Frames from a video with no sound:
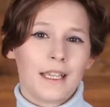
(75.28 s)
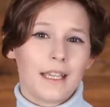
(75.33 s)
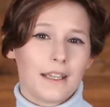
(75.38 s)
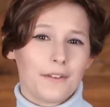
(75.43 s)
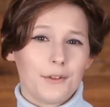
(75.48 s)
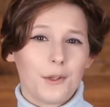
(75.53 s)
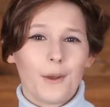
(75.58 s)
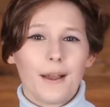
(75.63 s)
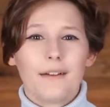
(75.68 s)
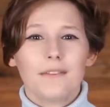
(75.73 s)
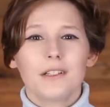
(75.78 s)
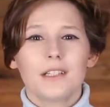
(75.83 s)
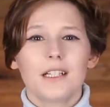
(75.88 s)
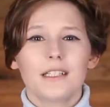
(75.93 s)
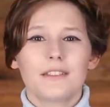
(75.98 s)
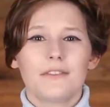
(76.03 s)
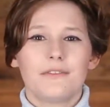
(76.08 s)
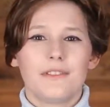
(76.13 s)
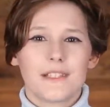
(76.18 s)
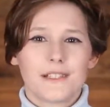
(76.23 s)
If you have a lot
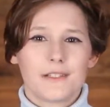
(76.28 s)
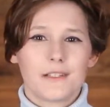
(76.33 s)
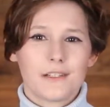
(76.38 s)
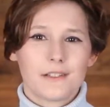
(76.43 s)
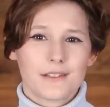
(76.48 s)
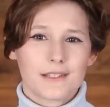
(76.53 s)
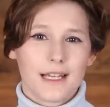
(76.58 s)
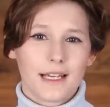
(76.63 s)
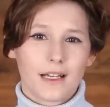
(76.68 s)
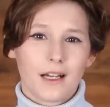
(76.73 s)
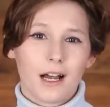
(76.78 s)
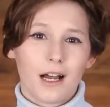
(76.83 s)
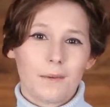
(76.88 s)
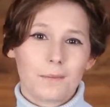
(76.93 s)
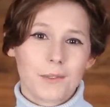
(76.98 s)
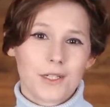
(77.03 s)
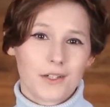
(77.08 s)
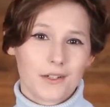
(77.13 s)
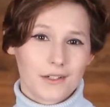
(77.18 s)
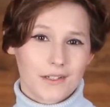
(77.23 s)
of visitors that come
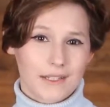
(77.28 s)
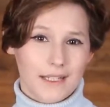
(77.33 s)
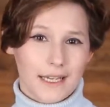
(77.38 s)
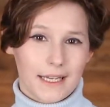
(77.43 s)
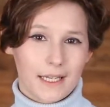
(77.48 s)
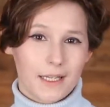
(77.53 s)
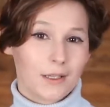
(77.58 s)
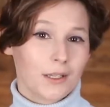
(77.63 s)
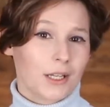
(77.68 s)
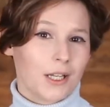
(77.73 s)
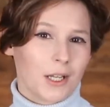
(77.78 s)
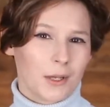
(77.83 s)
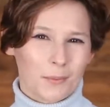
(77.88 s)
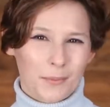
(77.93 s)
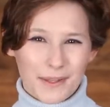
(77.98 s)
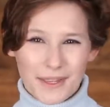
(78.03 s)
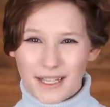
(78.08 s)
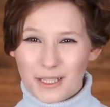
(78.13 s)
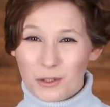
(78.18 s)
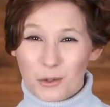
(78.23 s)
to your site
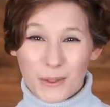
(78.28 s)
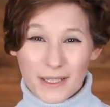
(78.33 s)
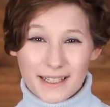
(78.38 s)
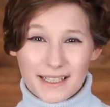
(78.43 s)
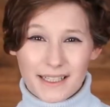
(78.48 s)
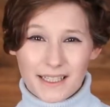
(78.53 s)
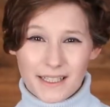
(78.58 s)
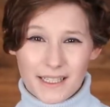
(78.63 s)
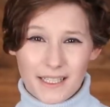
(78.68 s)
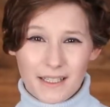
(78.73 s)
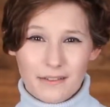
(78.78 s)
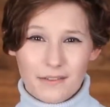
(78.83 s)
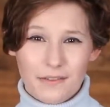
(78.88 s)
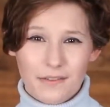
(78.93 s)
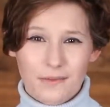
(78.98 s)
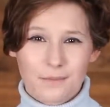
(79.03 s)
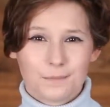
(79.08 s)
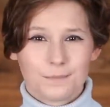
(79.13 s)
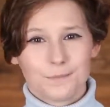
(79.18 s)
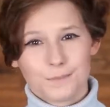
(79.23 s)
but then quickly leave,
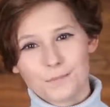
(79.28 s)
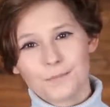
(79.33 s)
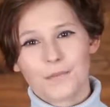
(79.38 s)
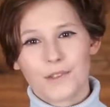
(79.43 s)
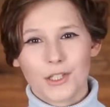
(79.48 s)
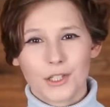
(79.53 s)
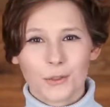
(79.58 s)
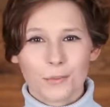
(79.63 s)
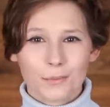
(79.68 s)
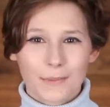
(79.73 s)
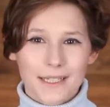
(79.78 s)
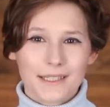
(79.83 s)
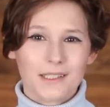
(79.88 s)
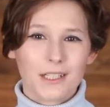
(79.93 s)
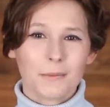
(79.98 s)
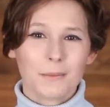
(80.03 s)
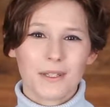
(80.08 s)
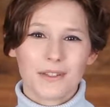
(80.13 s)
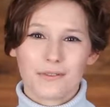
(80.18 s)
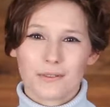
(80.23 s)
you might
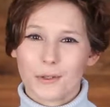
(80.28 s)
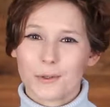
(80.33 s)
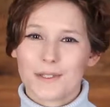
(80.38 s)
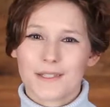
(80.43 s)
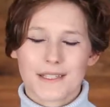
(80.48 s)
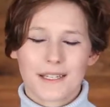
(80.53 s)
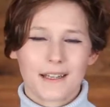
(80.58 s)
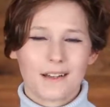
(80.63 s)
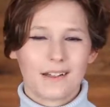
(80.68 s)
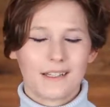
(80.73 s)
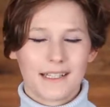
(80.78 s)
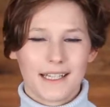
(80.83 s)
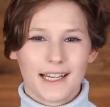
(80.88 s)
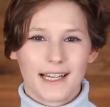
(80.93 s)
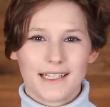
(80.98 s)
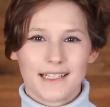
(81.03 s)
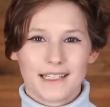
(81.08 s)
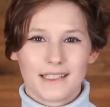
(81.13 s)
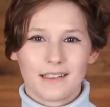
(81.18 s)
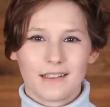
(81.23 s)
not be focusing on the
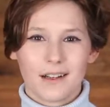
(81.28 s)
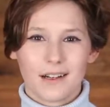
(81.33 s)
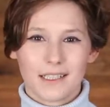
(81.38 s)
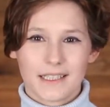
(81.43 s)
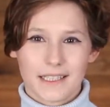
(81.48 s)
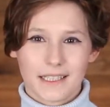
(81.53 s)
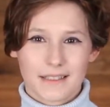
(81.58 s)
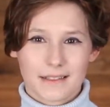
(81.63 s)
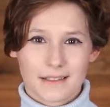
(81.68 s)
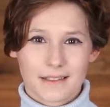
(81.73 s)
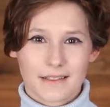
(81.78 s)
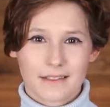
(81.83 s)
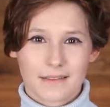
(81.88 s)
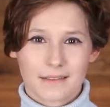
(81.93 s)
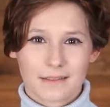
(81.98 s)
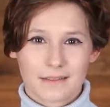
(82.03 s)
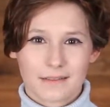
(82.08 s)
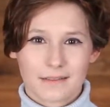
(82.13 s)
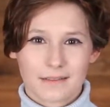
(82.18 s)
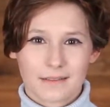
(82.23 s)
ideal audience.
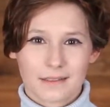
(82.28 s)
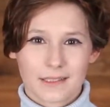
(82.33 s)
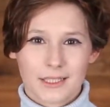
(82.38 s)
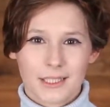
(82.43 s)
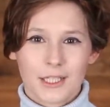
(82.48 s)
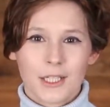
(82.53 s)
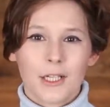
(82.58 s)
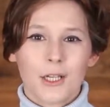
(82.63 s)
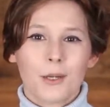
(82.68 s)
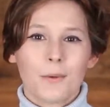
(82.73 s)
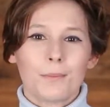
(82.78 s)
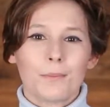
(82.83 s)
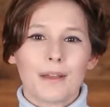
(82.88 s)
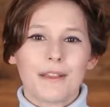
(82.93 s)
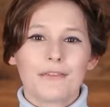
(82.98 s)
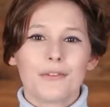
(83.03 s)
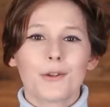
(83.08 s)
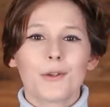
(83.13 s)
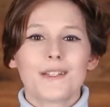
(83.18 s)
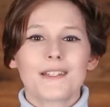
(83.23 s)
By
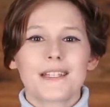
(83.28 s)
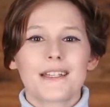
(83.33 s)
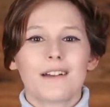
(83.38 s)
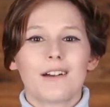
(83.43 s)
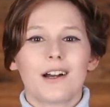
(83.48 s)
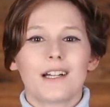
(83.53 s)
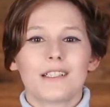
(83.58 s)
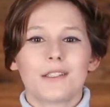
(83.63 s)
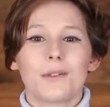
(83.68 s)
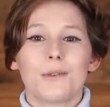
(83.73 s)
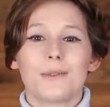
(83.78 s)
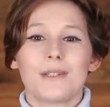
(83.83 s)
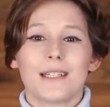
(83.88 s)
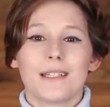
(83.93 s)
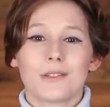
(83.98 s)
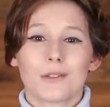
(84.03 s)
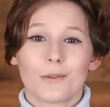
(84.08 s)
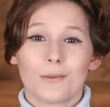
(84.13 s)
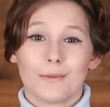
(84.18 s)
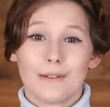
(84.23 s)
focusing on who's
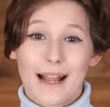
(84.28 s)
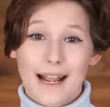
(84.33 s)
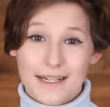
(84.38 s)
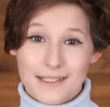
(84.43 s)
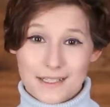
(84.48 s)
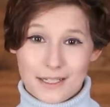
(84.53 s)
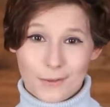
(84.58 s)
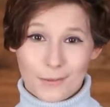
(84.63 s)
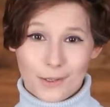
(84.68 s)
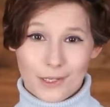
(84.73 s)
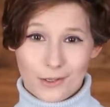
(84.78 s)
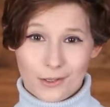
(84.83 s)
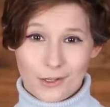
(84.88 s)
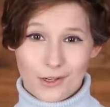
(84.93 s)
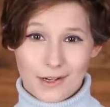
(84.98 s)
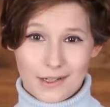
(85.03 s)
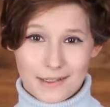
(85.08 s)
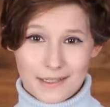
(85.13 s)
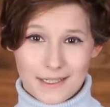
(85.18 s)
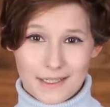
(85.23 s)
interacting with your
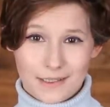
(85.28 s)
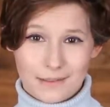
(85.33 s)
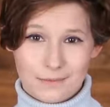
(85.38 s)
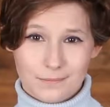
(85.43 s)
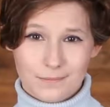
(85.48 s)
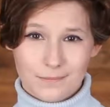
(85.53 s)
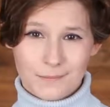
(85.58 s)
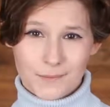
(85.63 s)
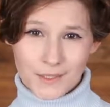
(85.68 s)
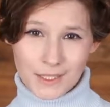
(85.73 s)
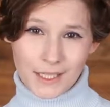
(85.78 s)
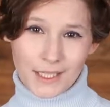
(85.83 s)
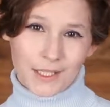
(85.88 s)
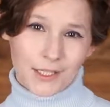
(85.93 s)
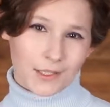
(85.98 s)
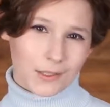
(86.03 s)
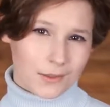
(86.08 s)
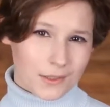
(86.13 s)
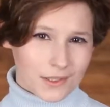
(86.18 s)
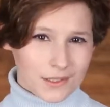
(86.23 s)
content,
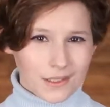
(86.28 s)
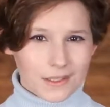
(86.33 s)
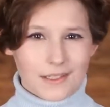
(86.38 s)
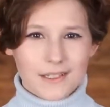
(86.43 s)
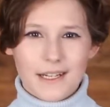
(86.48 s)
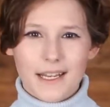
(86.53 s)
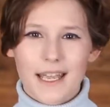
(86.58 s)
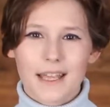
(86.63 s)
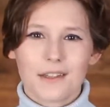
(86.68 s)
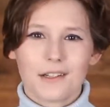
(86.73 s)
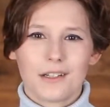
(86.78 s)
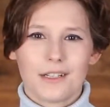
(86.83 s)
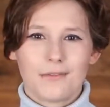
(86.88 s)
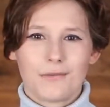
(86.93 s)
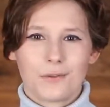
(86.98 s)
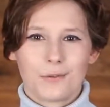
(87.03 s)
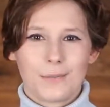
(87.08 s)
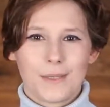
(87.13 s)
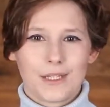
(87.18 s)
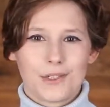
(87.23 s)
you start to gather
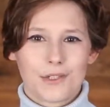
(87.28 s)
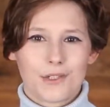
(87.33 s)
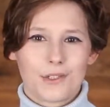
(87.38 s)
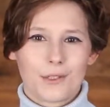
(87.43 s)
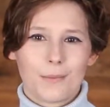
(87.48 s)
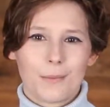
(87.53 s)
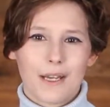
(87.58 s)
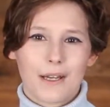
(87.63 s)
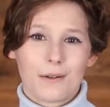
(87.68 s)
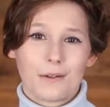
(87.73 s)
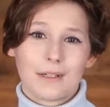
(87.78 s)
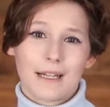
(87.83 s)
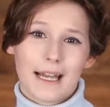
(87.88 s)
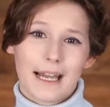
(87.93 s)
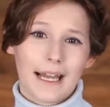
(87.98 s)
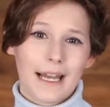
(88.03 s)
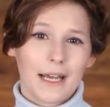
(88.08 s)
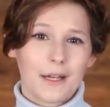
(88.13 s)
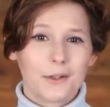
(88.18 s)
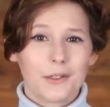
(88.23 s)
information about
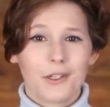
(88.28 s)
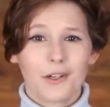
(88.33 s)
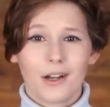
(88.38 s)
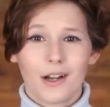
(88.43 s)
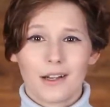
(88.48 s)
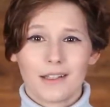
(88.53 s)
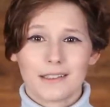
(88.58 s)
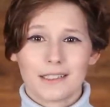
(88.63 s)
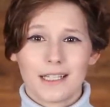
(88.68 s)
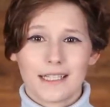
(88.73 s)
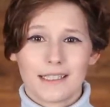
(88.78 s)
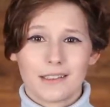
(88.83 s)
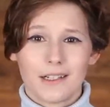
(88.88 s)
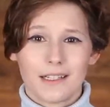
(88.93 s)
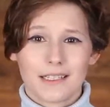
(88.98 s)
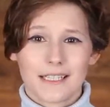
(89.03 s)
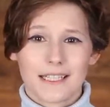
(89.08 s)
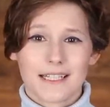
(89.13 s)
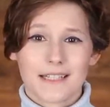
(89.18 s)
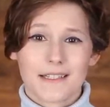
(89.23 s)
how your online
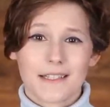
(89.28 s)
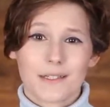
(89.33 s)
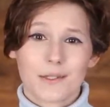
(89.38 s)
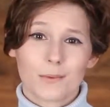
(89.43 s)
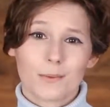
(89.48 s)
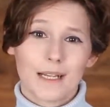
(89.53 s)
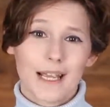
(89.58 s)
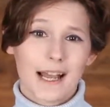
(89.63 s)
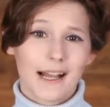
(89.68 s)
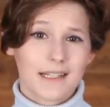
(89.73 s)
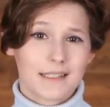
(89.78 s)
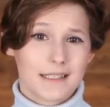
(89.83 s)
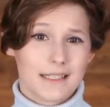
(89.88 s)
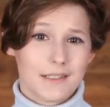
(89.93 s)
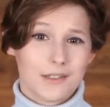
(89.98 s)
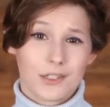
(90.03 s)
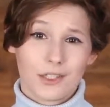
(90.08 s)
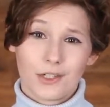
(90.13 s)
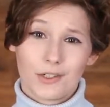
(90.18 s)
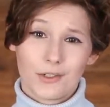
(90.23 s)
audience is reacting
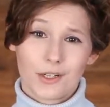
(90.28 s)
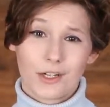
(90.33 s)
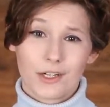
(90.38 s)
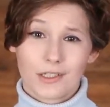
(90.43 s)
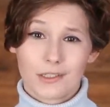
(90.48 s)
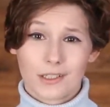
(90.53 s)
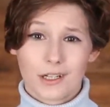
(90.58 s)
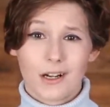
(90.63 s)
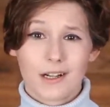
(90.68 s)
to your current